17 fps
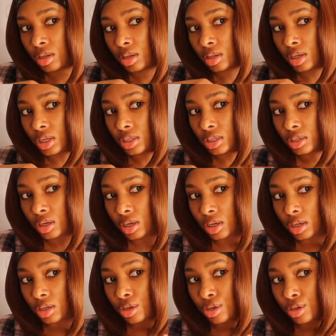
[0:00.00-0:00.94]
that's
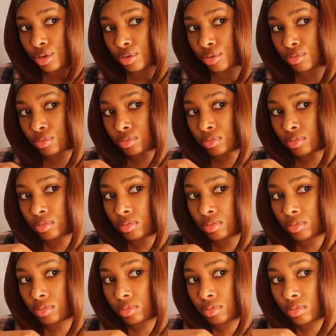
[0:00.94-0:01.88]
not cute.
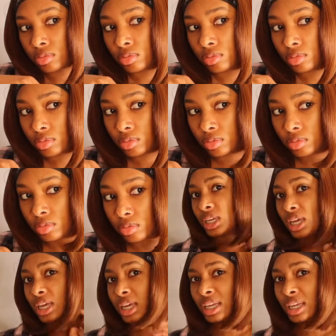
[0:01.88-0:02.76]
Okay,